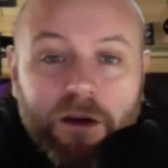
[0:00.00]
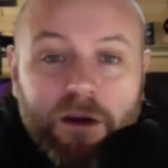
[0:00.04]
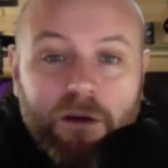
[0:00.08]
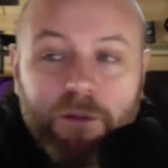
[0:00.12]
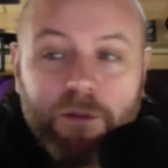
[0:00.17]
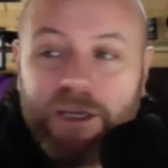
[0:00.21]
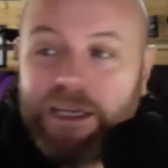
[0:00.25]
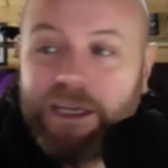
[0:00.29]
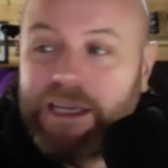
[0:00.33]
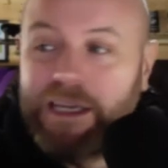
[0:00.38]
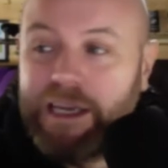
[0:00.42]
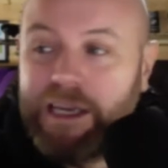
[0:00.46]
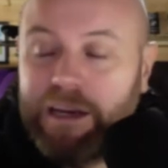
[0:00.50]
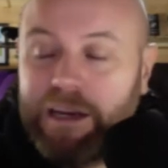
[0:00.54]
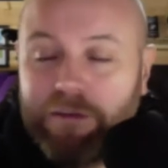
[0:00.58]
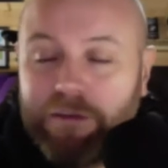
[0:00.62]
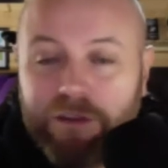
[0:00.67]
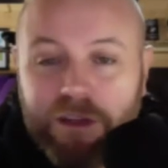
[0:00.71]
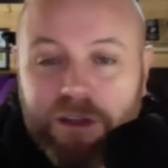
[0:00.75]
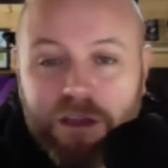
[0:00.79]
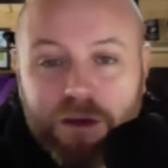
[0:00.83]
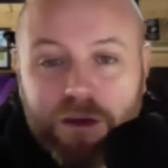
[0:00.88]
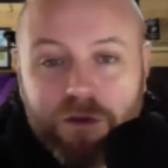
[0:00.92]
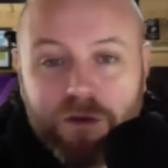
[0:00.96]
I mean, here in
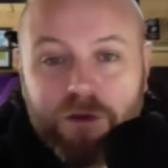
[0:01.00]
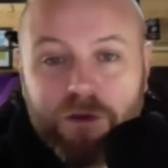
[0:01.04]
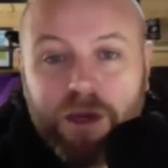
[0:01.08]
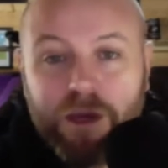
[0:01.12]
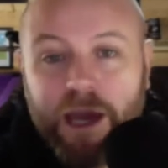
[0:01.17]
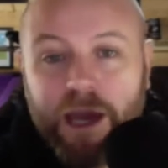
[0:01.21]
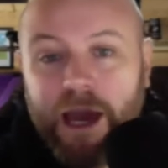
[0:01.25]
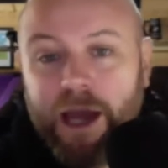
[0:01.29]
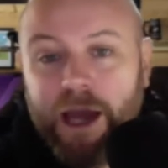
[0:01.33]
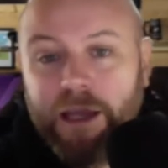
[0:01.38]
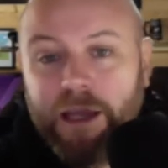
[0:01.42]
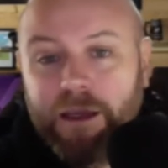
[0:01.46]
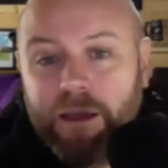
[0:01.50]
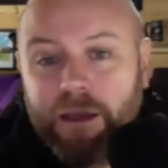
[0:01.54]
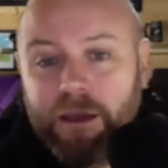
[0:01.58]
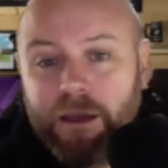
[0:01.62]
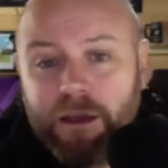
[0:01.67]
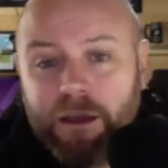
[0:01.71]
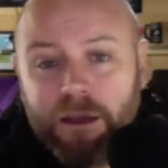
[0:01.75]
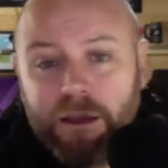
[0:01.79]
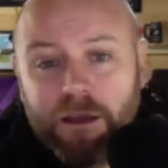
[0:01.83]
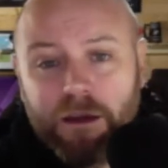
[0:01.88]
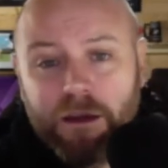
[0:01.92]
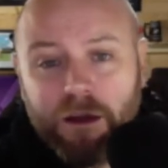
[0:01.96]
the UK,
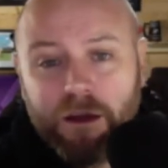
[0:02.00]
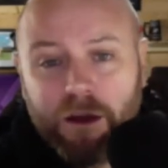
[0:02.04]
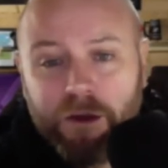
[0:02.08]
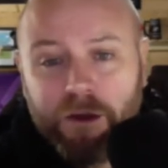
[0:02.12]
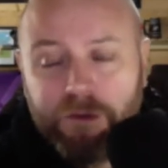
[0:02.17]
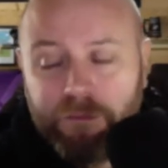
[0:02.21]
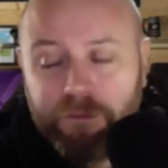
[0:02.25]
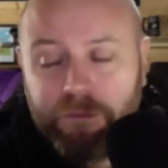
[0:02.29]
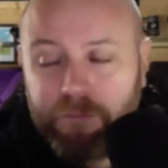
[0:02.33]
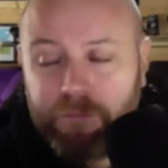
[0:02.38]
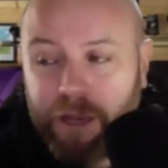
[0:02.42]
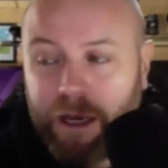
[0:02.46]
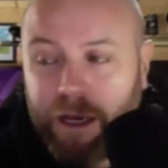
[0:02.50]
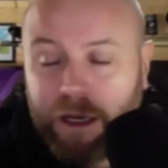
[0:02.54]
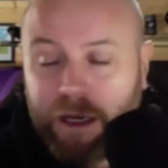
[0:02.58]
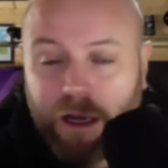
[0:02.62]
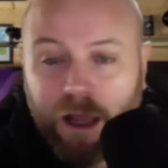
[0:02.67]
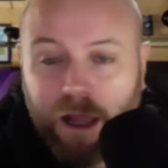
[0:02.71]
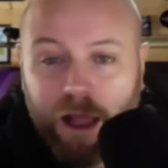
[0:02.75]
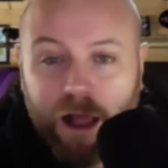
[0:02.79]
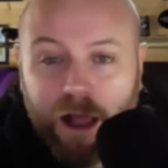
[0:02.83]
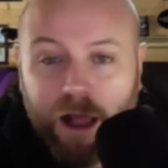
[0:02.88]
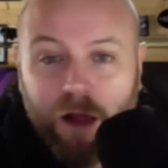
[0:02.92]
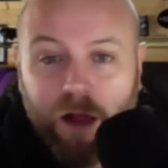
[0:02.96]
you know, mental
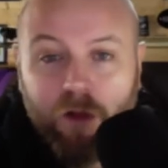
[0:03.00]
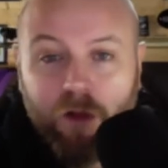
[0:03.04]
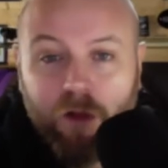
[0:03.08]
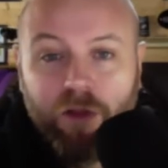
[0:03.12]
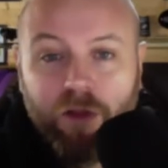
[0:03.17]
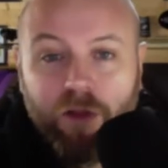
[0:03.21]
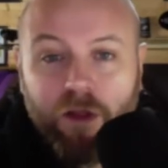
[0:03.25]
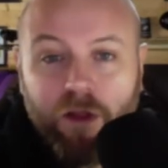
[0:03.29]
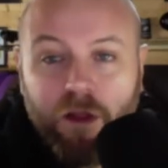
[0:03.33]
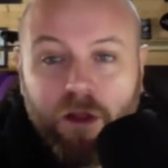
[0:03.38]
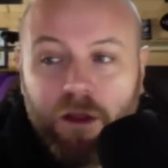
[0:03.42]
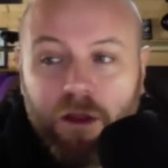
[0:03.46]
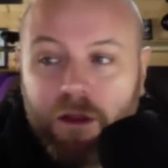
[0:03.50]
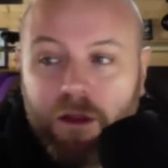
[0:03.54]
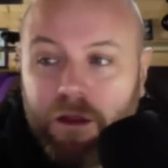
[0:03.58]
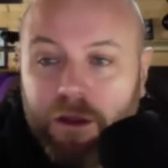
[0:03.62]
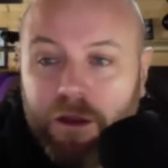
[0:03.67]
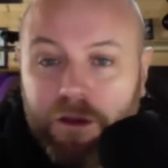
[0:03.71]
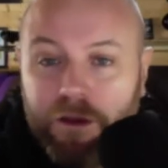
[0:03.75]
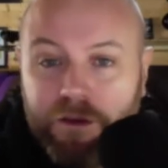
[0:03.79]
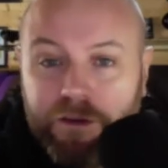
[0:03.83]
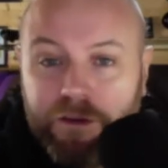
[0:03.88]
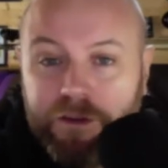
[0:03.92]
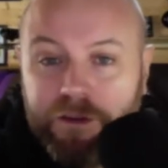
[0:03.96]
health
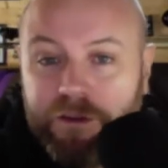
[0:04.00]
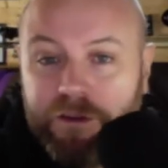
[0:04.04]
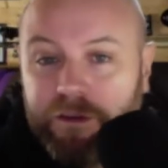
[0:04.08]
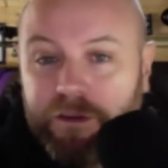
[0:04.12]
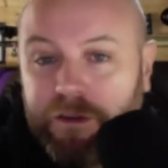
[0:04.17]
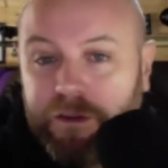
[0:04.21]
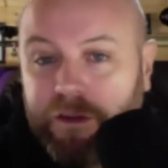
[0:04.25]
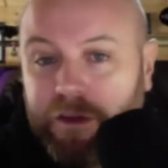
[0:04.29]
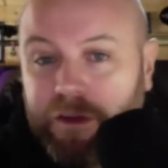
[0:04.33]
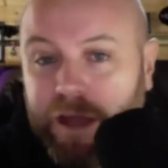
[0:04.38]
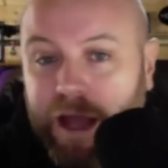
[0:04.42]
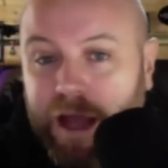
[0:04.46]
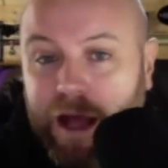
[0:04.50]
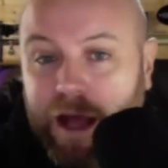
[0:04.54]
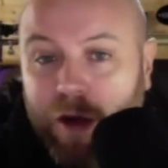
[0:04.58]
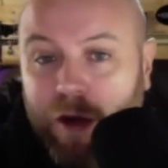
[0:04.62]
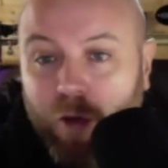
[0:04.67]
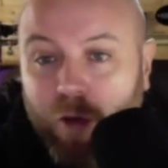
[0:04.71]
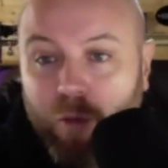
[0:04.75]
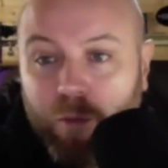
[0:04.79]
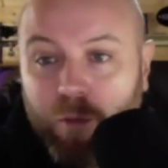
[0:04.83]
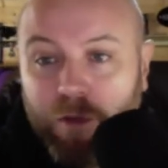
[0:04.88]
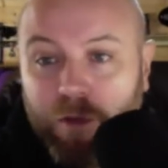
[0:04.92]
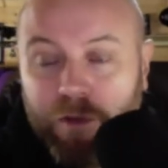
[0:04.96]
and
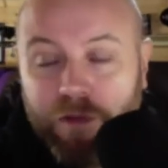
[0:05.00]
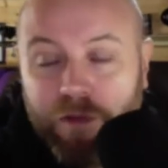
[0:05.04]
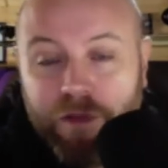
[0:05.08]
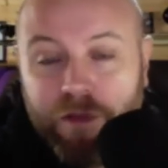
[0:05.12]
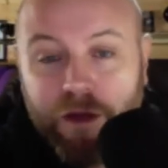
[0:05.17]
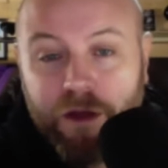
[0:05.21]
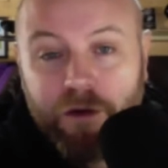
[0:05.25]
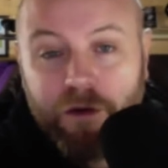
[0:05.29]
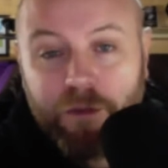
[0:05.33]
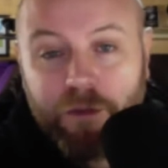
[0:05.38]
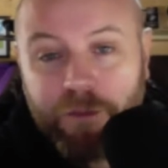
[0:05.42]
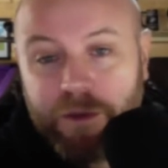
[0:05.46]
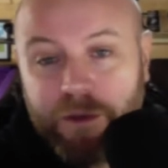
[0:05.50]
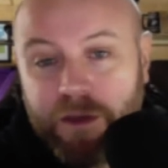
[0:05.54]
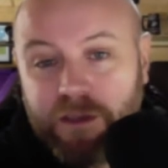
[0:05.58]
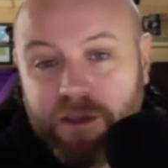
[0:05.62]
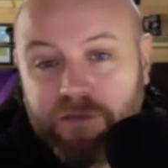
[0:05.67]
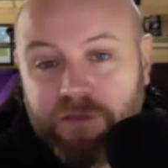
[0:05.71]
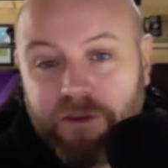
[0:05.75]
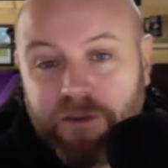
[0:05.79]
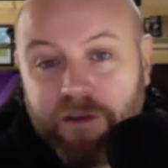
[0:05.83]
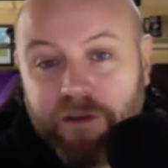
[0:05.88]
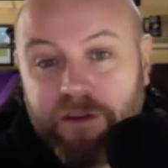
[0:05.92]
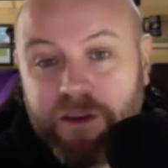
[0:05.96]
help and therapy is
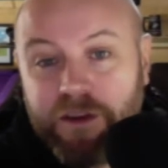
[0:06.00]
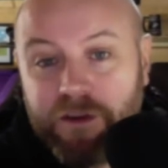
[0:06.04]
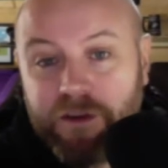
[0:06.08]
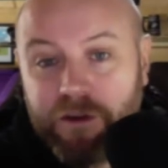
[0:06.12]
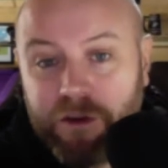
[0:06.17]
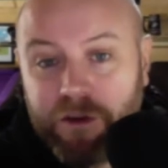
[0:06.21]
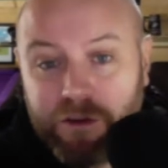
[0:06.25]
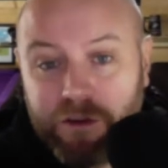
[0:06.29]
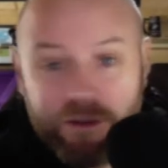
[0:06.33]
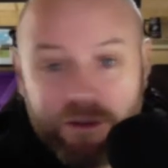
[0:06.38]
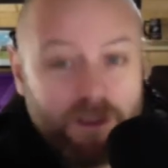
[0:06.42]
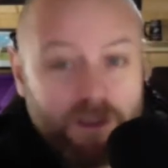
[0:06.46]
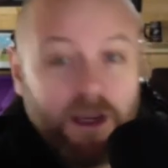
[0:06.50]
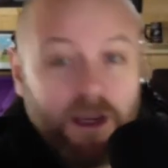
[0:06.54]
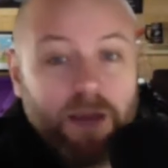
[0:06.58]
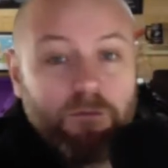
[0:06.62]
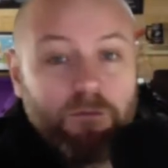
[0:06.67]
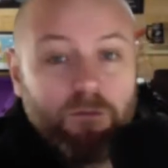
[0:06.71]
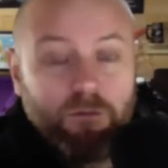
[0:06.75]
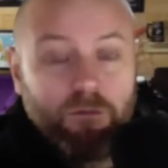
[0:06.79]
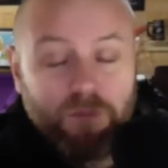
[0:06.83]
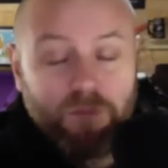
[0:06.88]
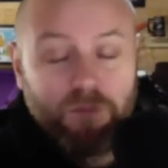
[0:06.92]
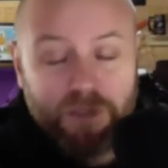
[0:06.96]
very good.
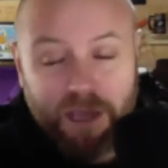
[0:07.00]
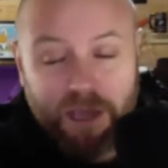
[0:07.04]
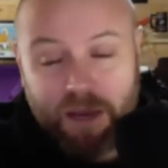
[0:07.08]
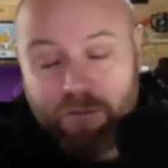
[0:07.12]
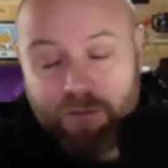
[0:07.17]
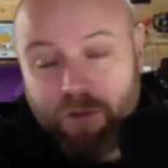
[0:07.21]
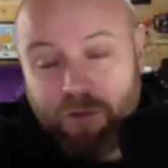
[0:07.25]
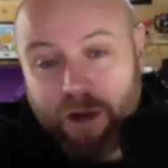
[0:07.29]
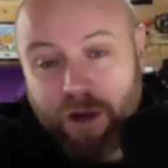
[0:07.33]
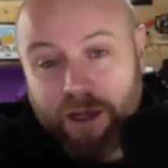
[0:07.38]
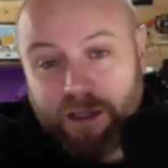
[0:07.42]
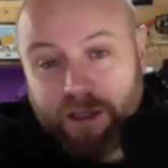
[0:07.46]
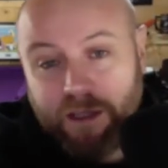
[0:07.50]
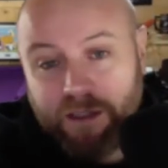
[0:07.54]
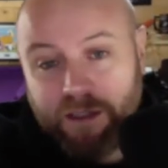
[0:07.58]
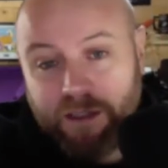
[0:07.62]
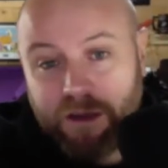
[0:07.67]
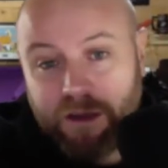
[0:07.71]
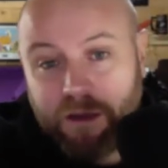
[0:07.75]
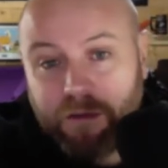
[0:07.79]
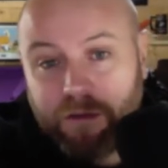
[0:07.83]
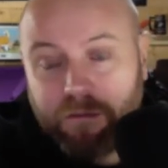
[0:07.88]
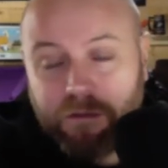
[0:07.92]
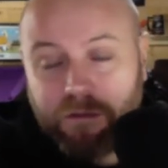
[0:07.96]
Same way as, you
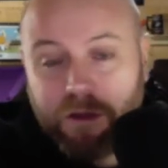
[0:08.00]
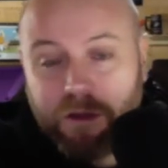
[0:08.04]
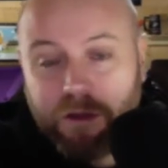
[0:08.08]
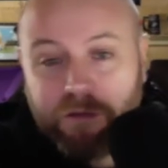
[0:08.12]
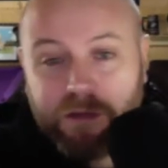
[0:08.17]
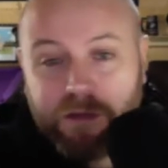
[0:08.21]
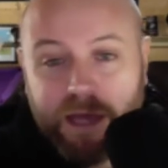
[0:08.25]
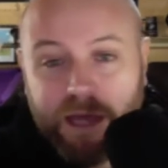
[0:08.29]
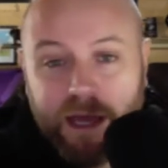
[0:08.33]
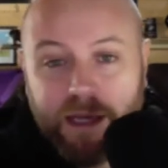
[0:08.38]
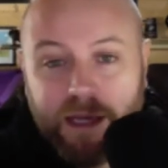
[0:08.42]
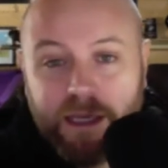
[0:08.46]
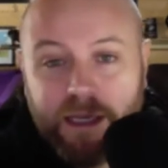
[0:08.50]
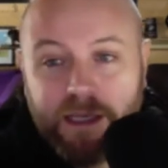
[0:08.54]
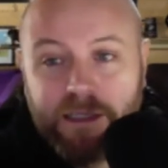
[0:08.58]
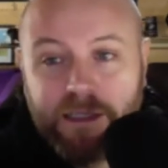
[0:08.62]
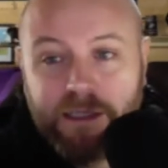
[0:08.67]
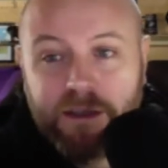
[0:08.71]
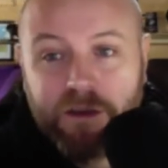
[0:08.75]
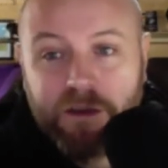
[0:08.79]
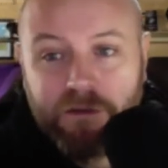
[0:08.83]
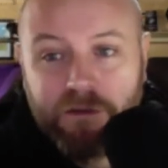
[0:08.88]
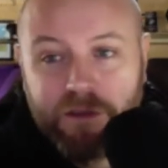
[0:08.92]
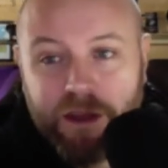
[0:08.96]
know, no doubt it is
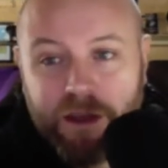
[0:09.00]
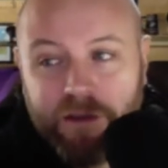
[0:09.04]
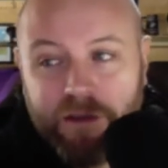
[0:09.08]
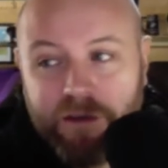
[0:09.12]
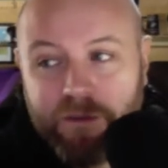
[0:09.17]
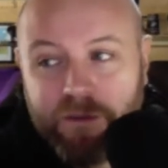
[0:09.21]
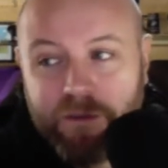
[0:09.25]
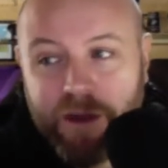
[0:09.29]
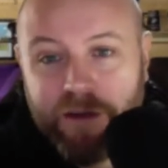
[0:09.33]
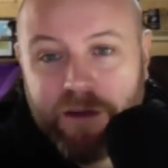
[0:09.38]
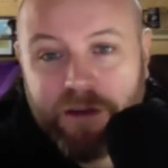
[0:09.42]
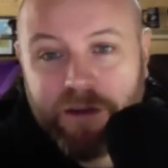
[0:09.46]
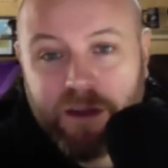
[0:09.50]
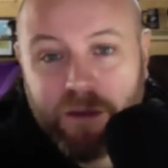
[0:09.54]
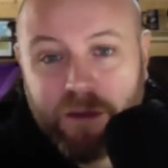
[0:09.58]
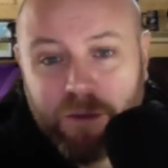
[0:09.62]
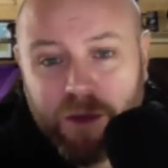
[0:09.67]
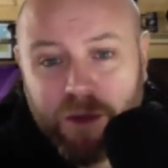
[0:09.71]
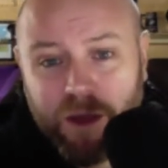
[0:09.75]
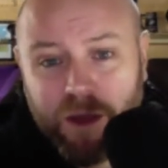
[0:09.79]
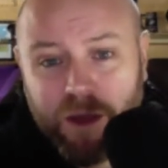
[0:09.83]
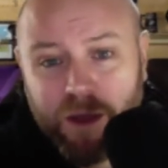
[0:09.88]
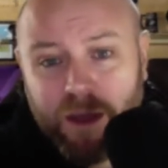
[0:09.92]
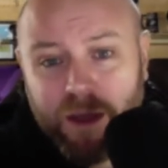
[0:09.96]
over there in America.
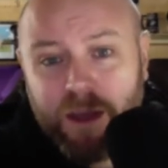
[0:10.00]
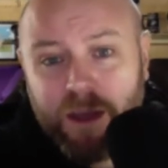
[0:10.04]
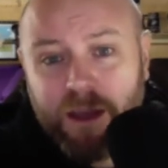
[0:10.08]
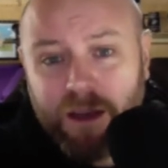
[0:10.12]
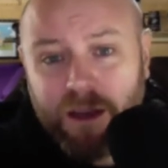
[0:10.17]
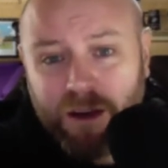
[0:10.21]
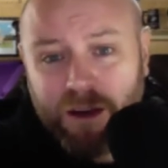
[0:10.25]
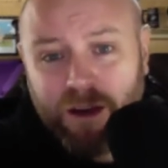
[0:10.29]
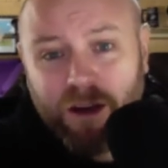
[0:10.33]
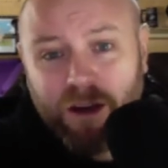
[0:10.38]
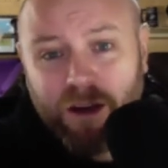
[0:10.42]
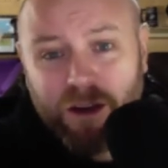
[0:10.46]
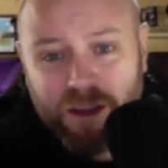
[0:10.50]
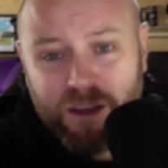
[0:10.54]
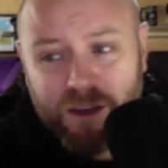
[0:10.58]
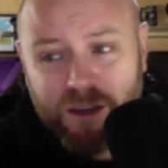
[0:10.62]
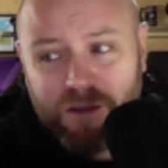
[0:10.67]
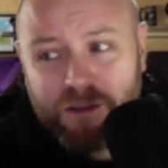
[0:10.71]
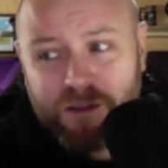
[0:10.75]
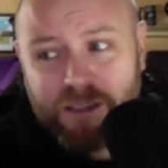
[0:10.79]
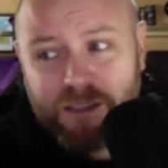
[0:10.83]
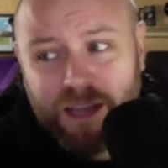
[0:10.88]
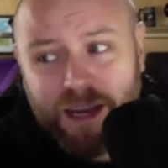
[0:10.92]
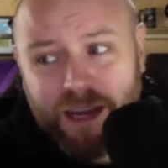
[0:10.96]
But like you
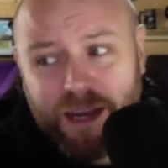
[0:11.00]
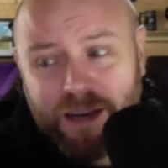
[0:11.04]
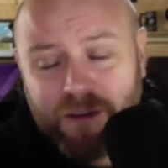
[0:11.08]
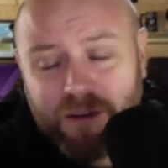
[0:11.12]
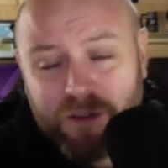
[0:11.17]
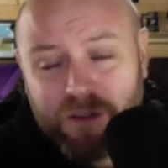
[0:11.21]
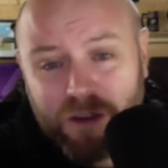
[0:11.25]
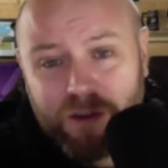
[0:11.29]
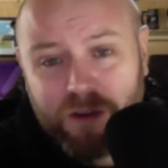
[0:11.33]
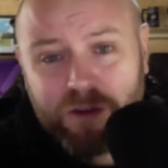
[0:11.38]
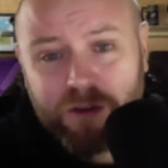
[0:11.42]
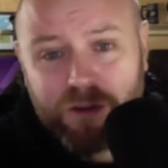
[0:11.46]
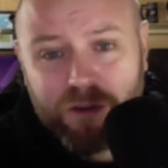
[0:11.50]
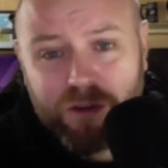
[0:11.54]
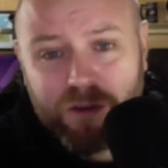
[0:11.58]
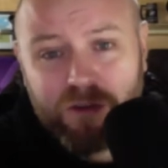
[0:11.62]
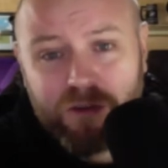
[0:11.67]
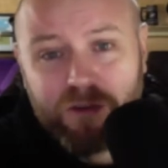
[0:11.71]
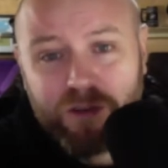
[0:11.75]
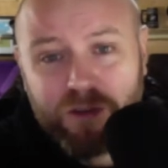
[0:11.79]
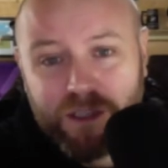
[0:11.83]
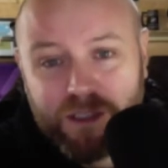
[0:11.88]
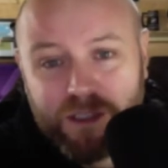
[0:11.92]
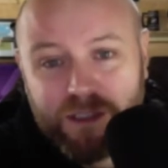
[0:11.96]
say, in other
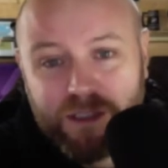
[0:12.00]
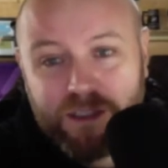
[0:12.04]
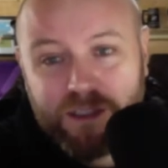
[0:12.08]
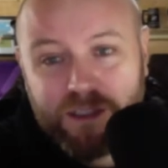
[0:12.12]
countries,